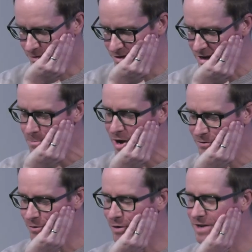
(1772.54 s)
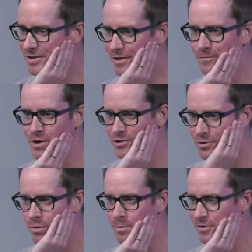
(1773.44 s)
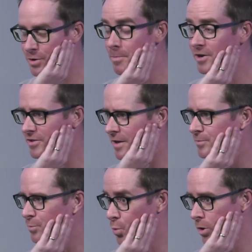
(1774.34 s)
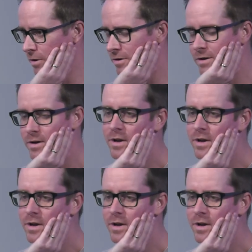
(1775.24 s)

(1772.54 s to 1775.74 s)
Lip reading: in my sort of ideal future, we're doing much less work.